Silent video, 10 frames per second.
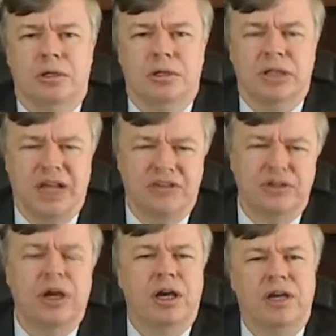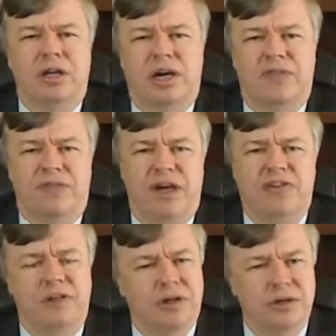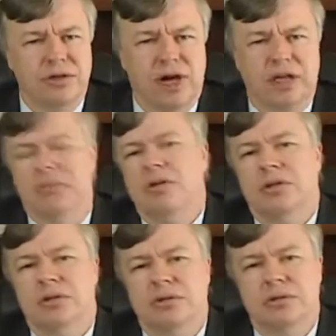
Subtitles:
Last night, I faxed another document